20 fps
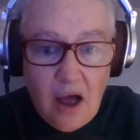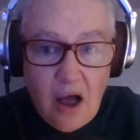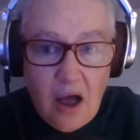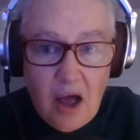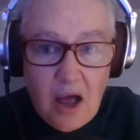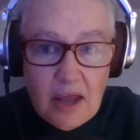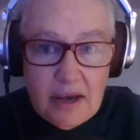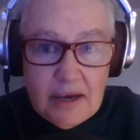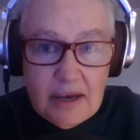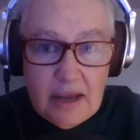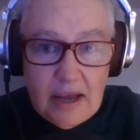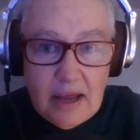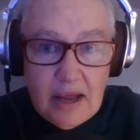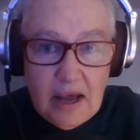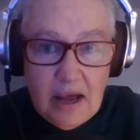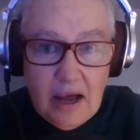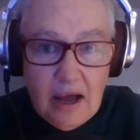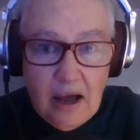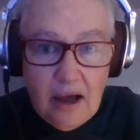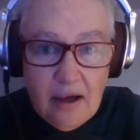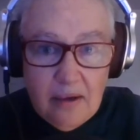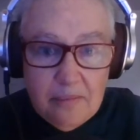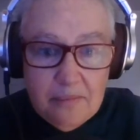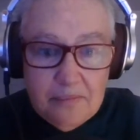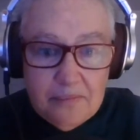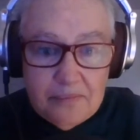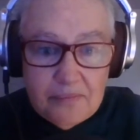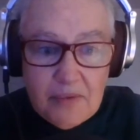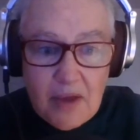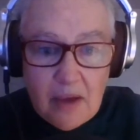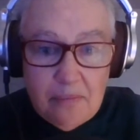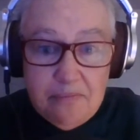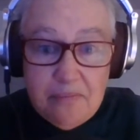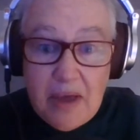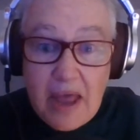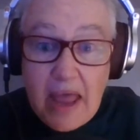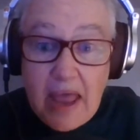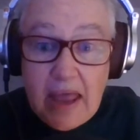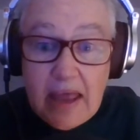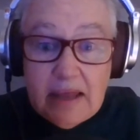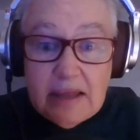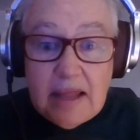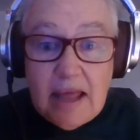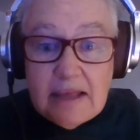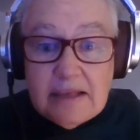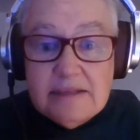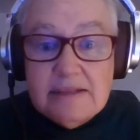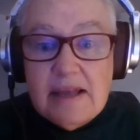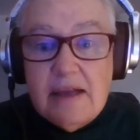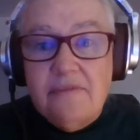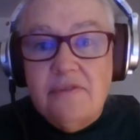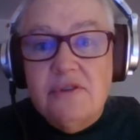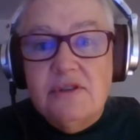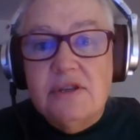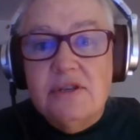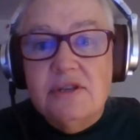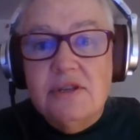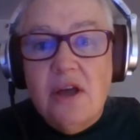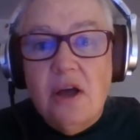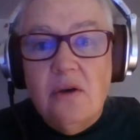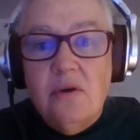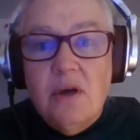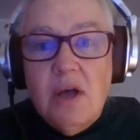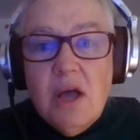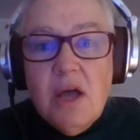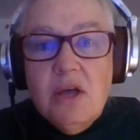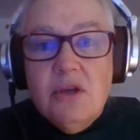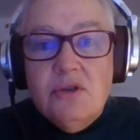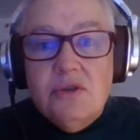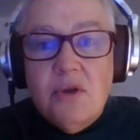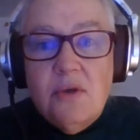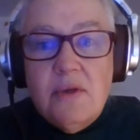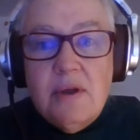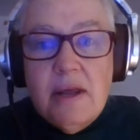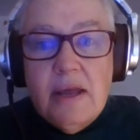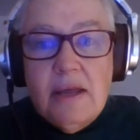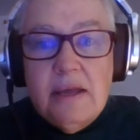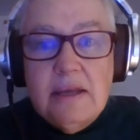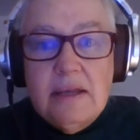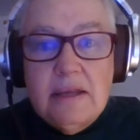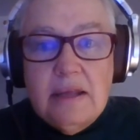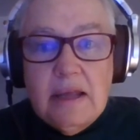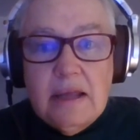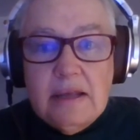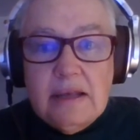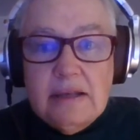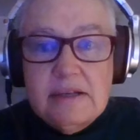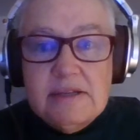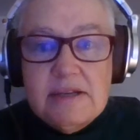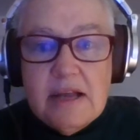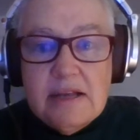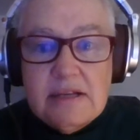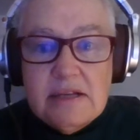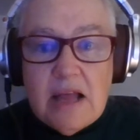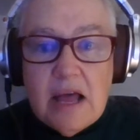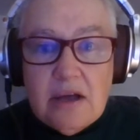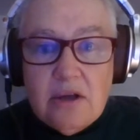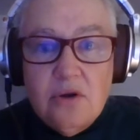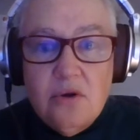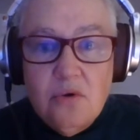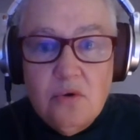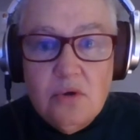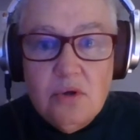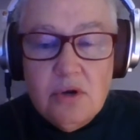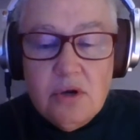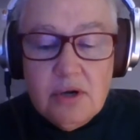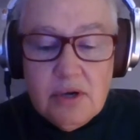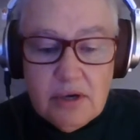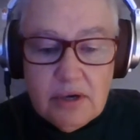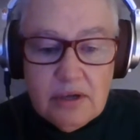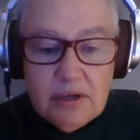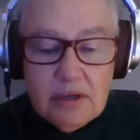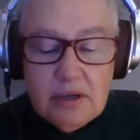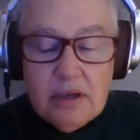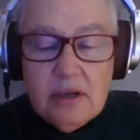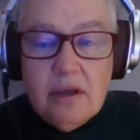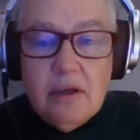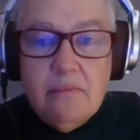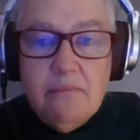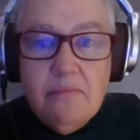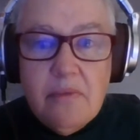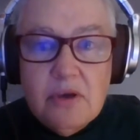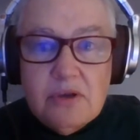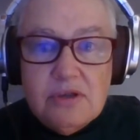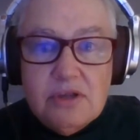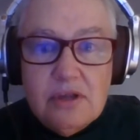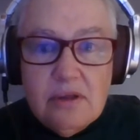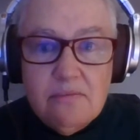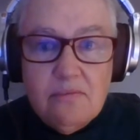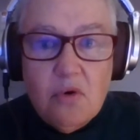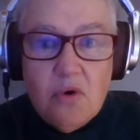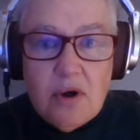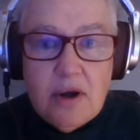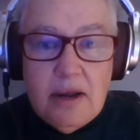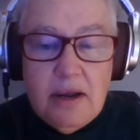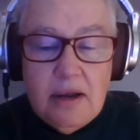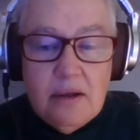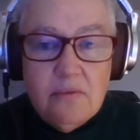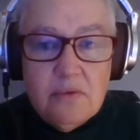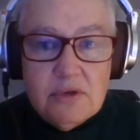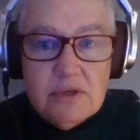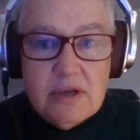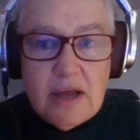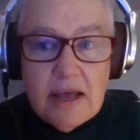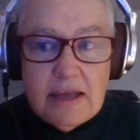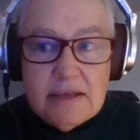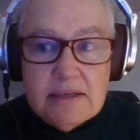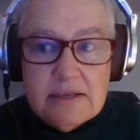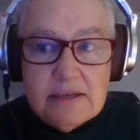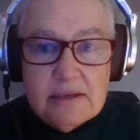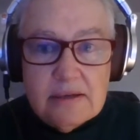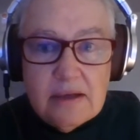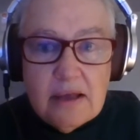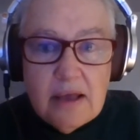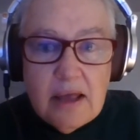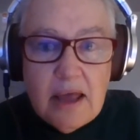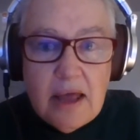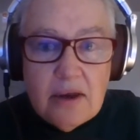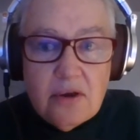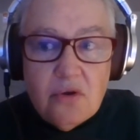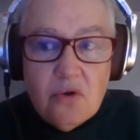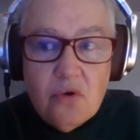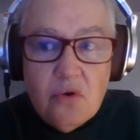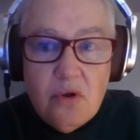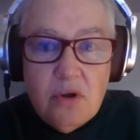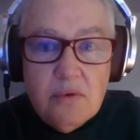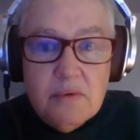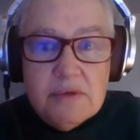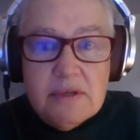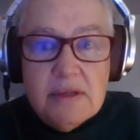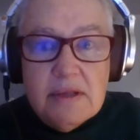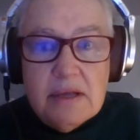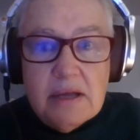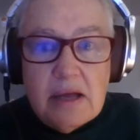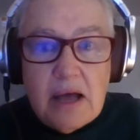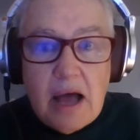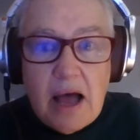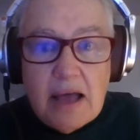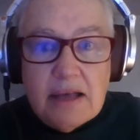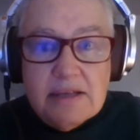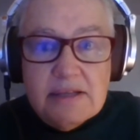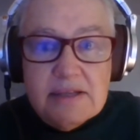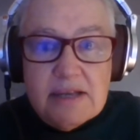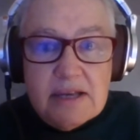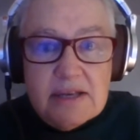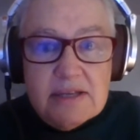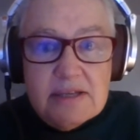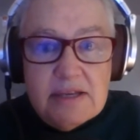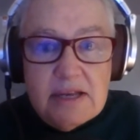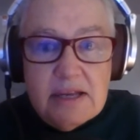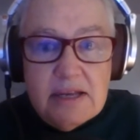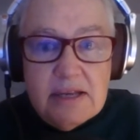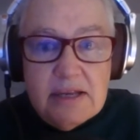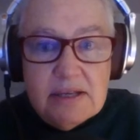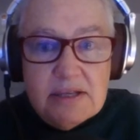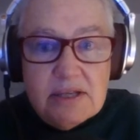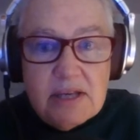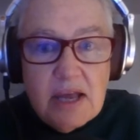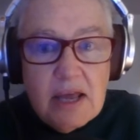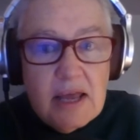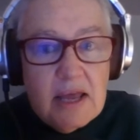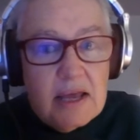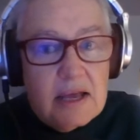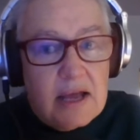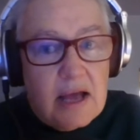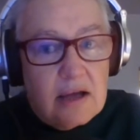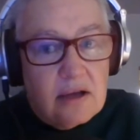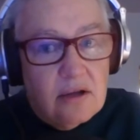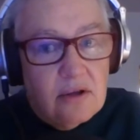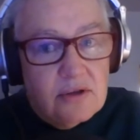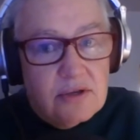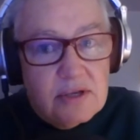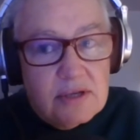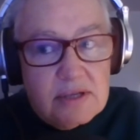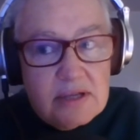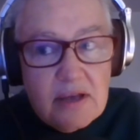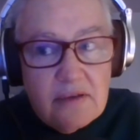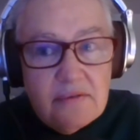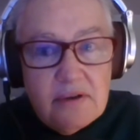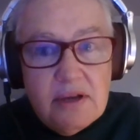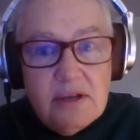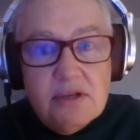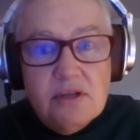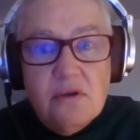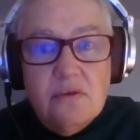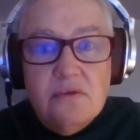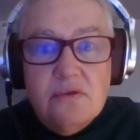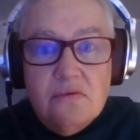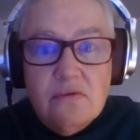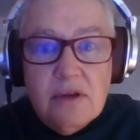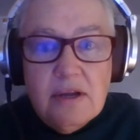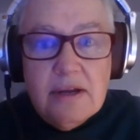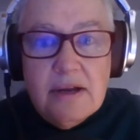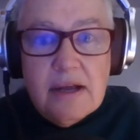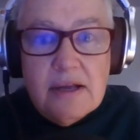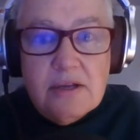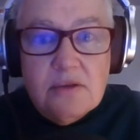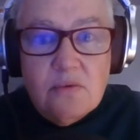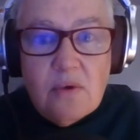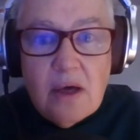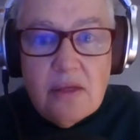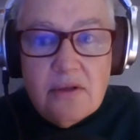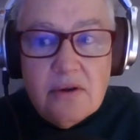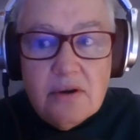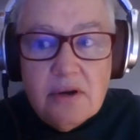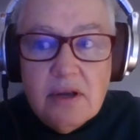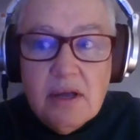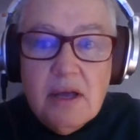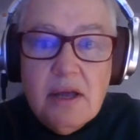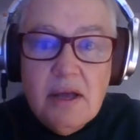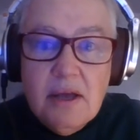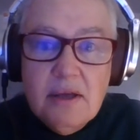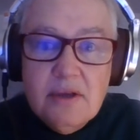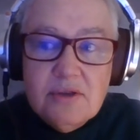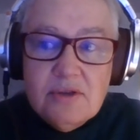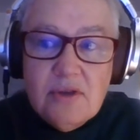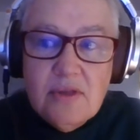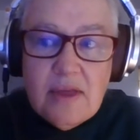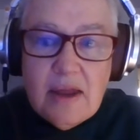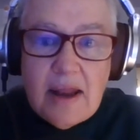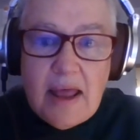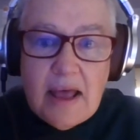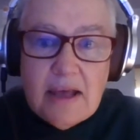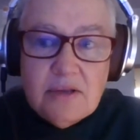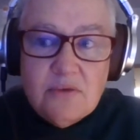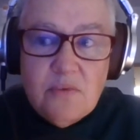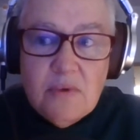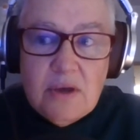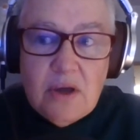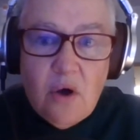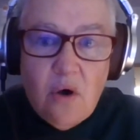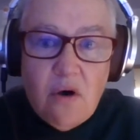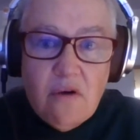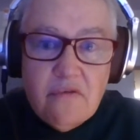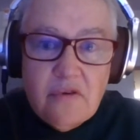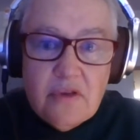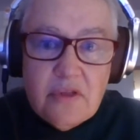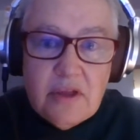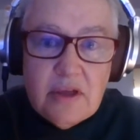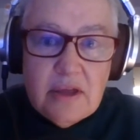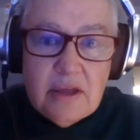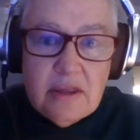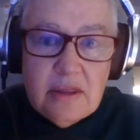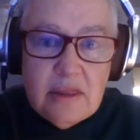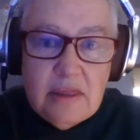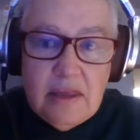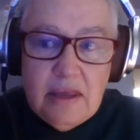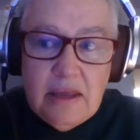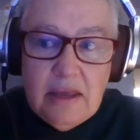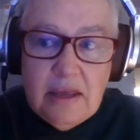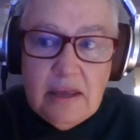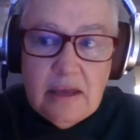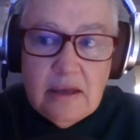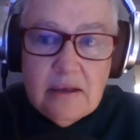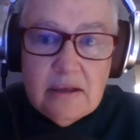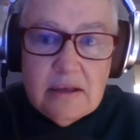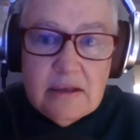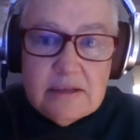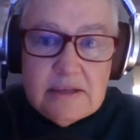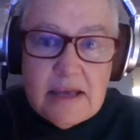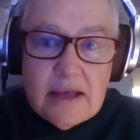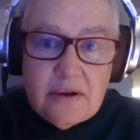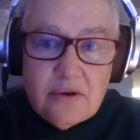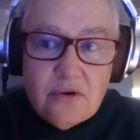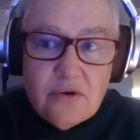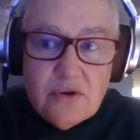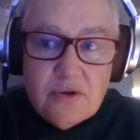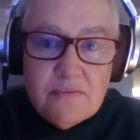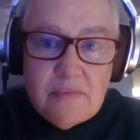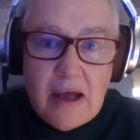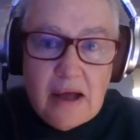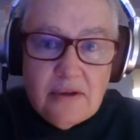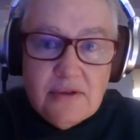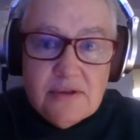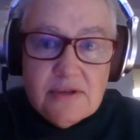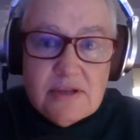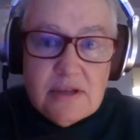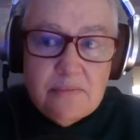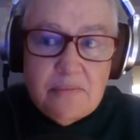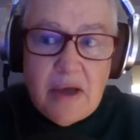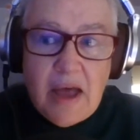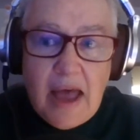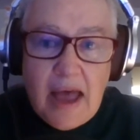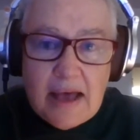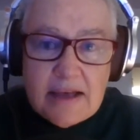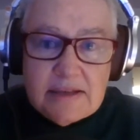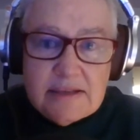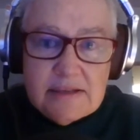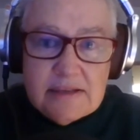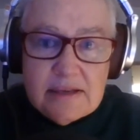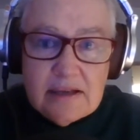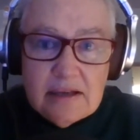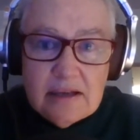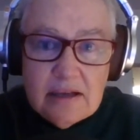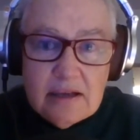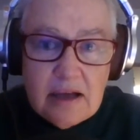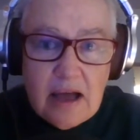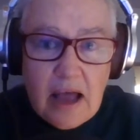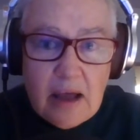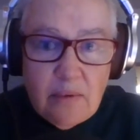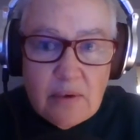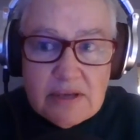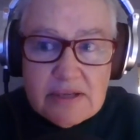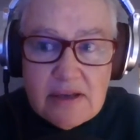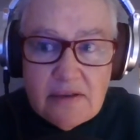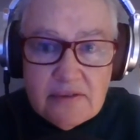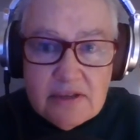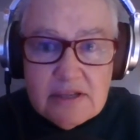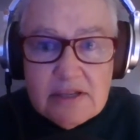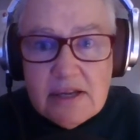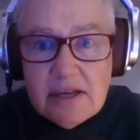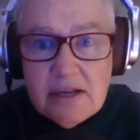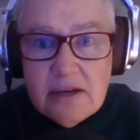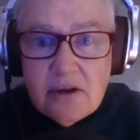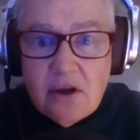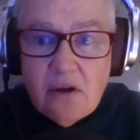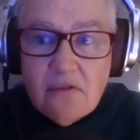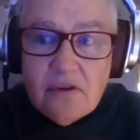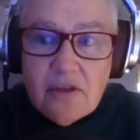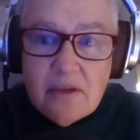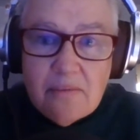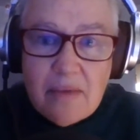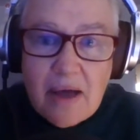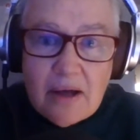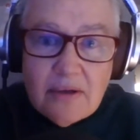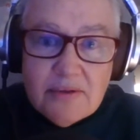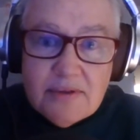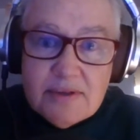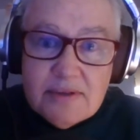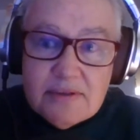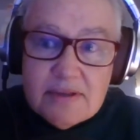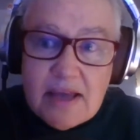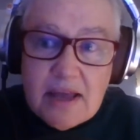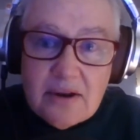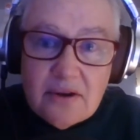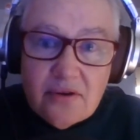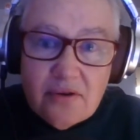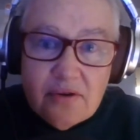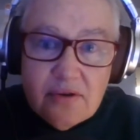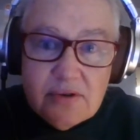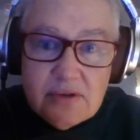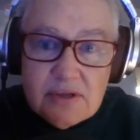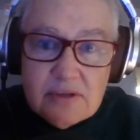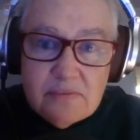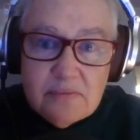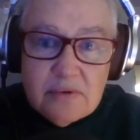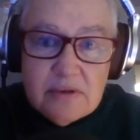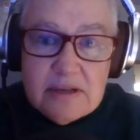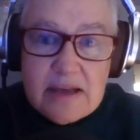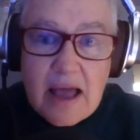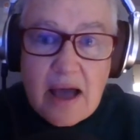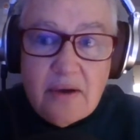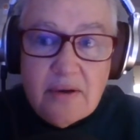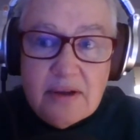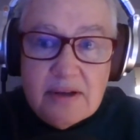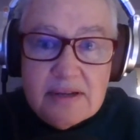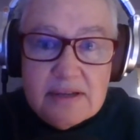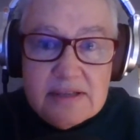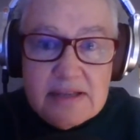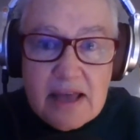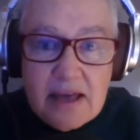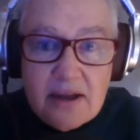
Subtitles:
bay like San Francisco, so that it stays a lot cooler. Most of the morning, it was nice and cool. It was in the high 60s. It got close to 70, so it was really nice weather. So that as we go over the Santa Cruz Mountains, the pass, Highway 17, over the mountains of Santa Cruz, down into